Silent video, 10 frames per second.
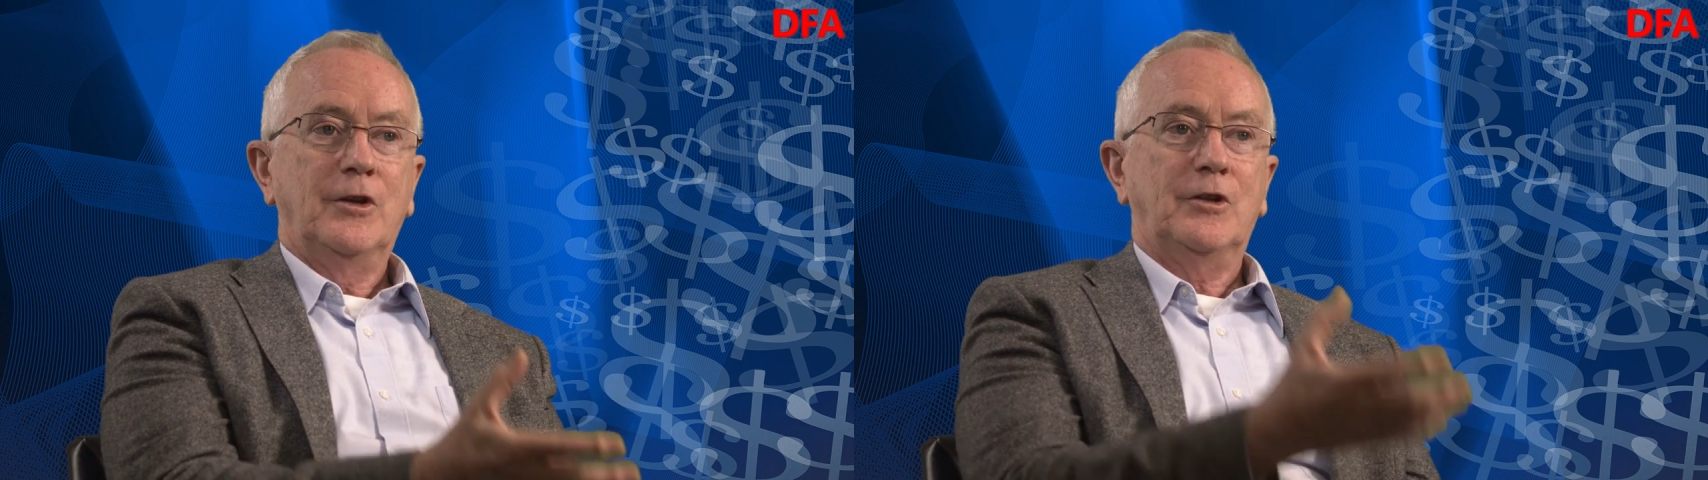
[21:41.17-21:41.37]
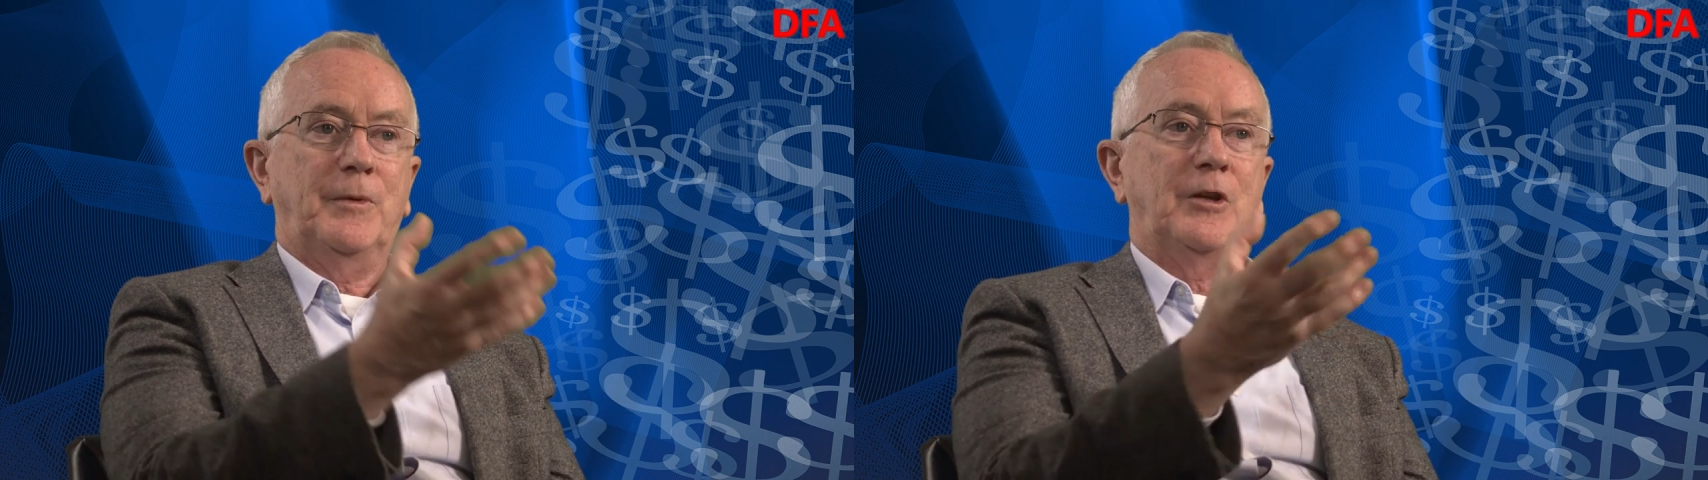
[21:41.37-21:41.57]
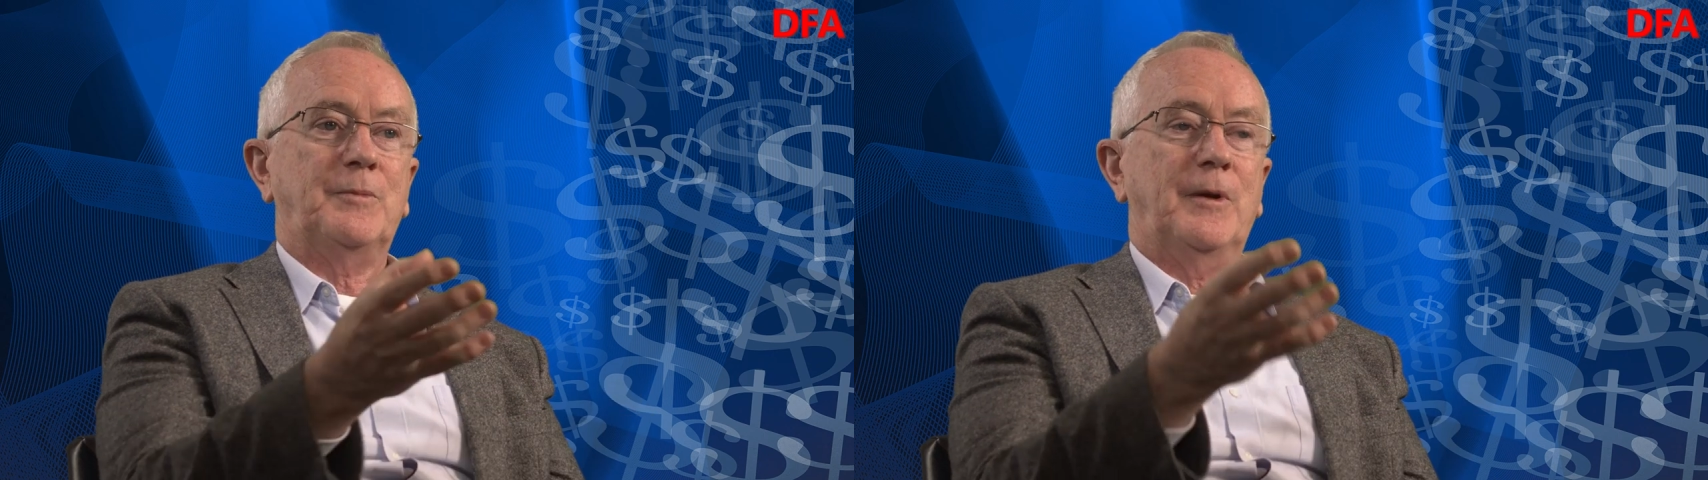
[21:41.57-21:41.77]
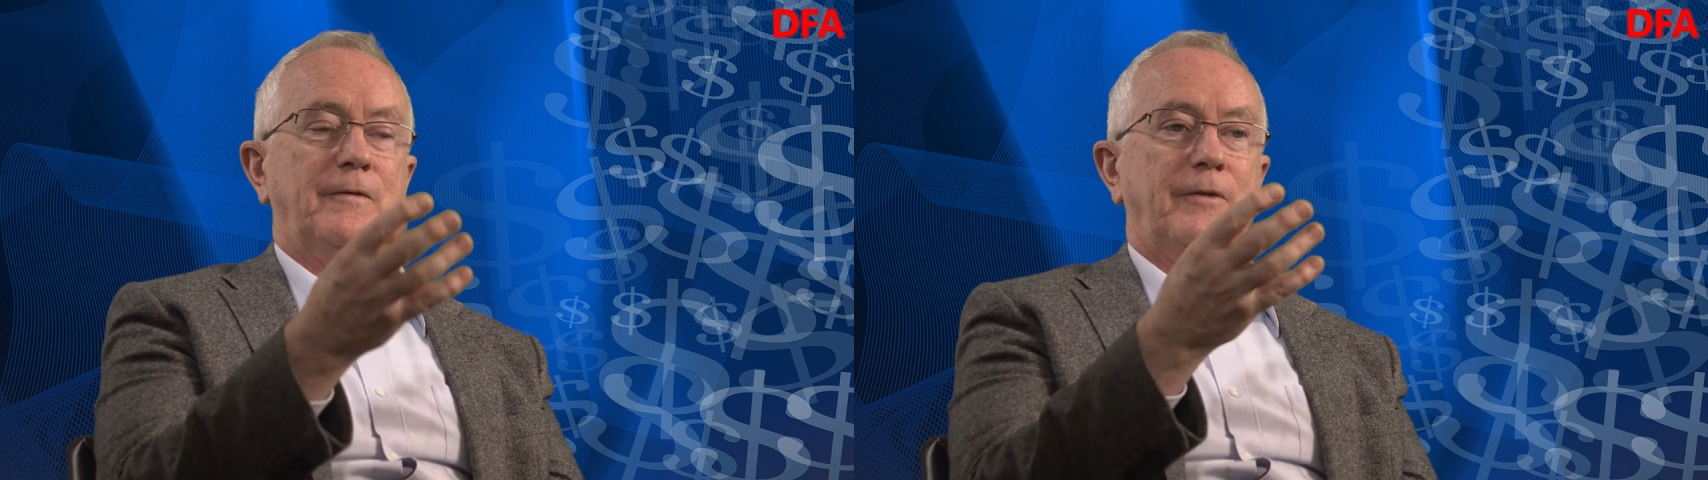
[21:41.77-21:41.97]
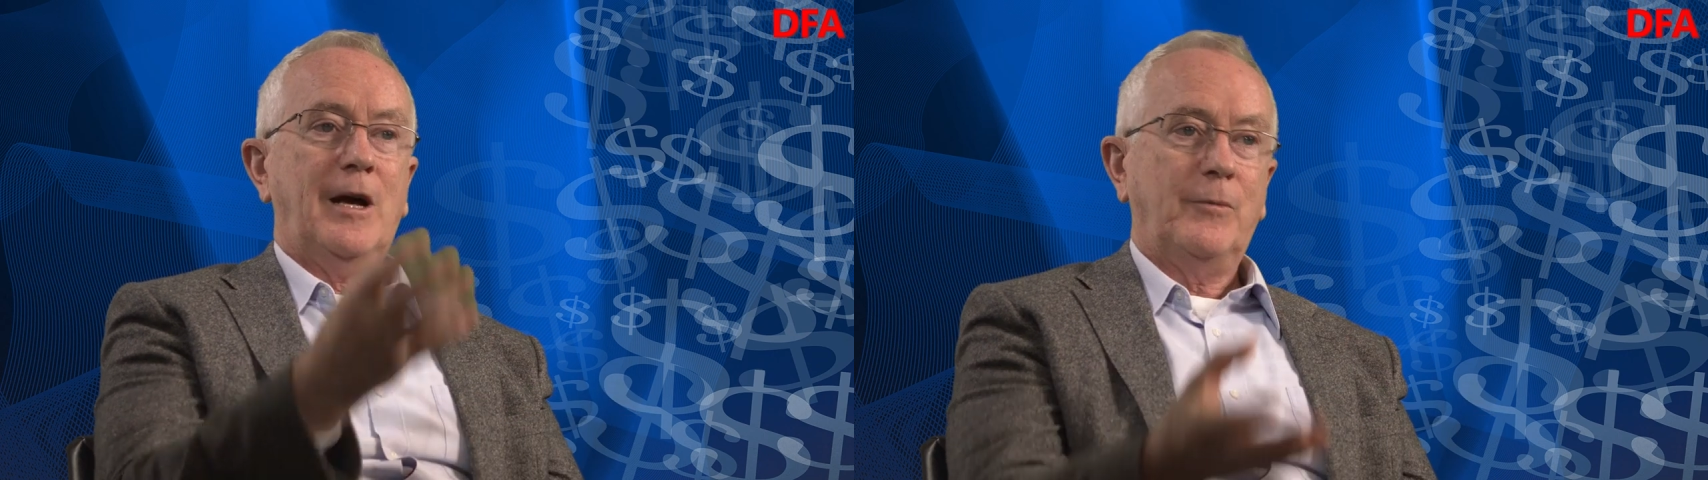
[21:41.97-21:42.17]
It's being
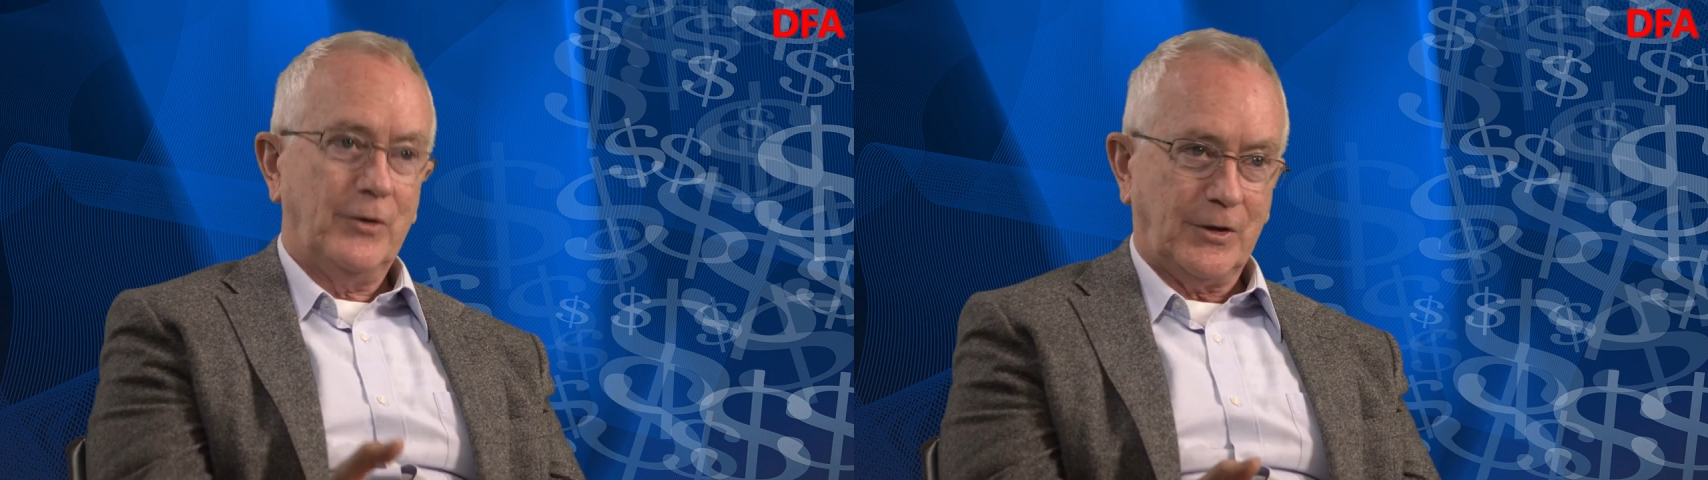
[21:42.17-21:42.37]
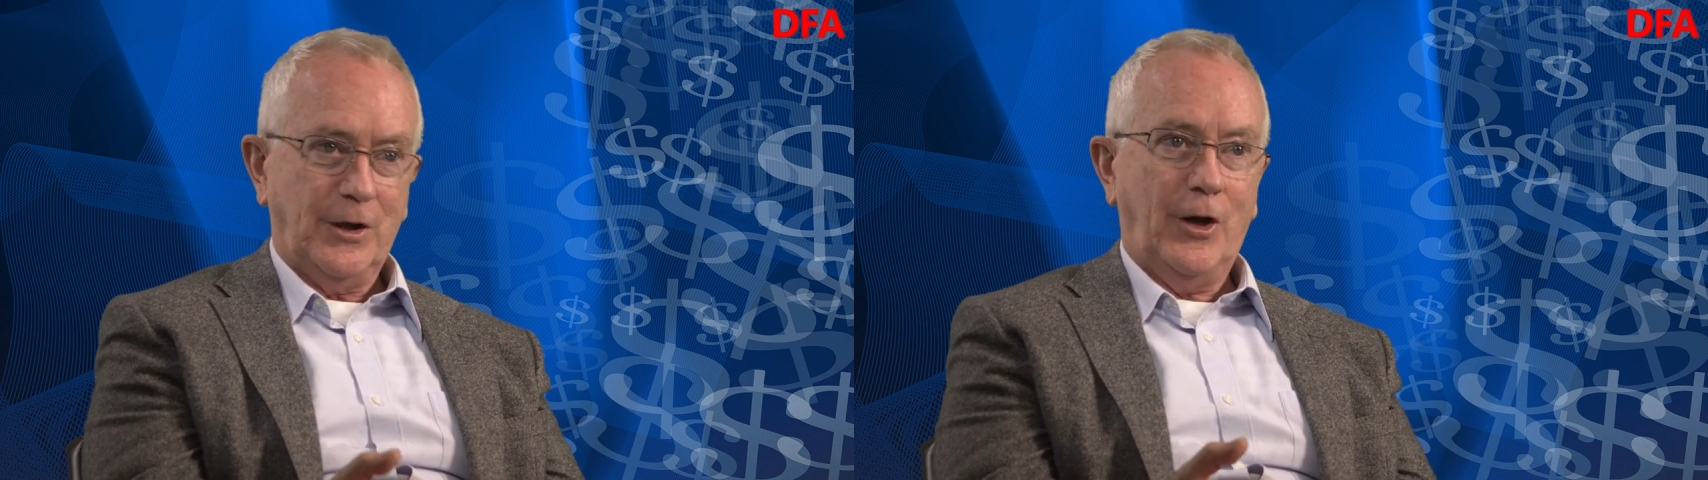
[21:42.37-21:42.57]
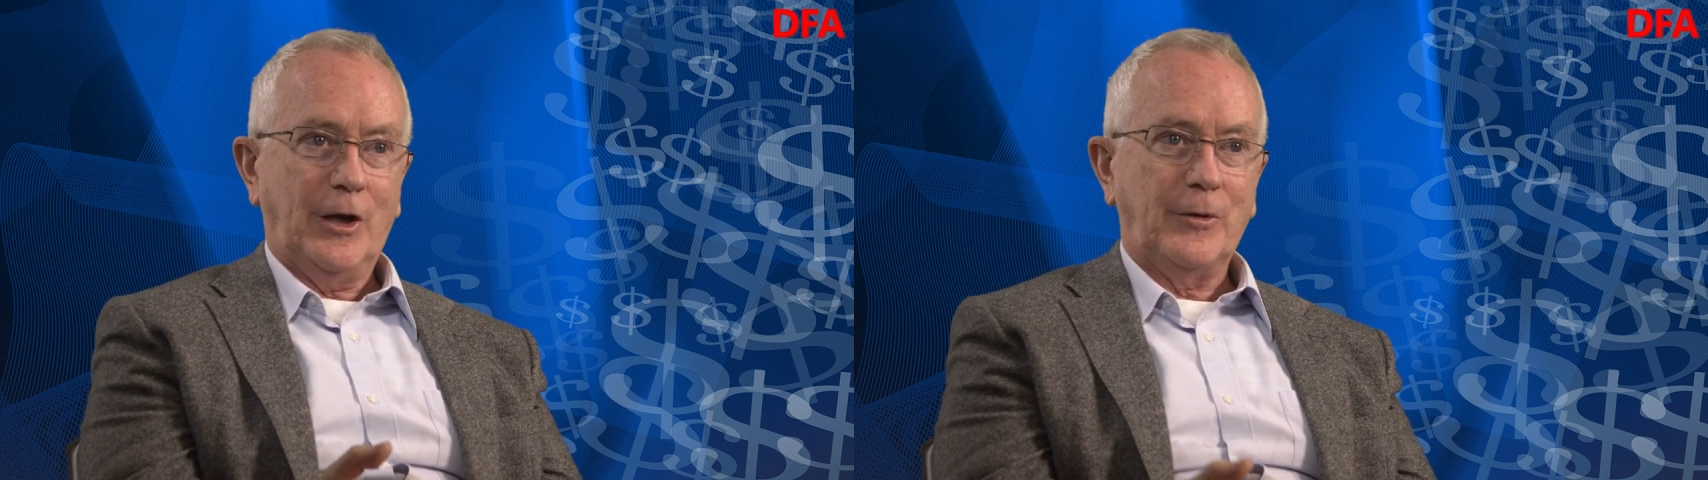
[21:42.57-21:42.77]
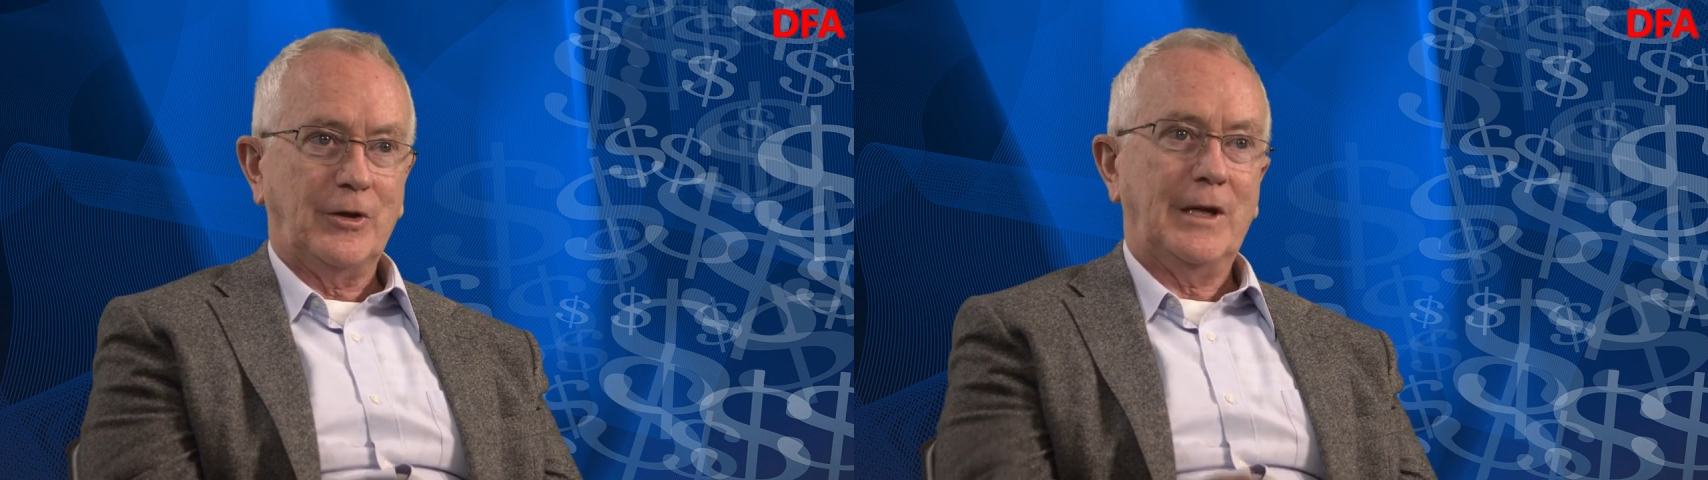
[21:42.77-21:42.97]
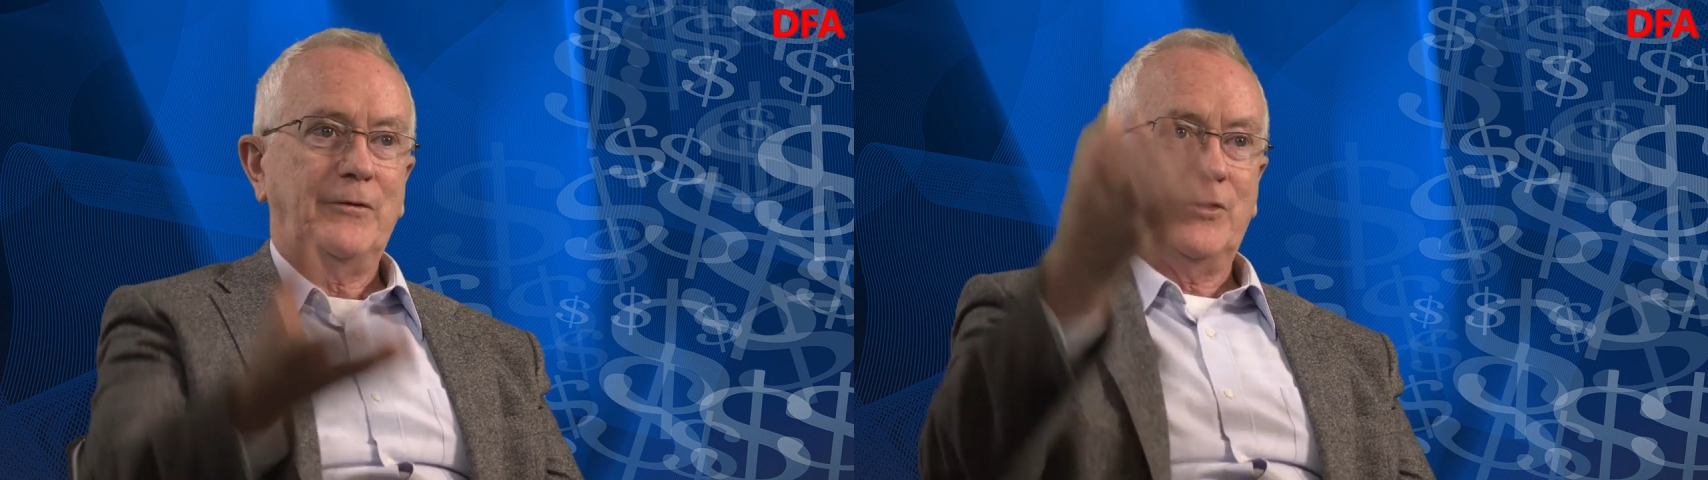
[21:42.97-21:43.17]
spent far more slowly
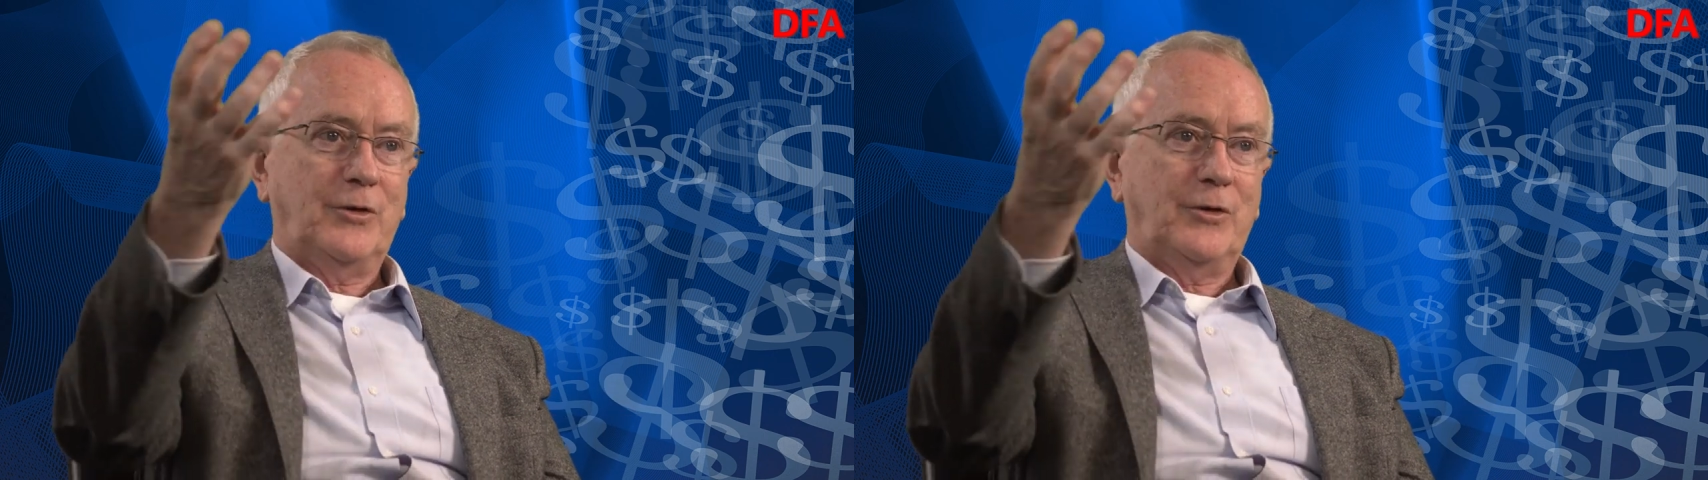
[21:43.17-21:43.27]
because they give it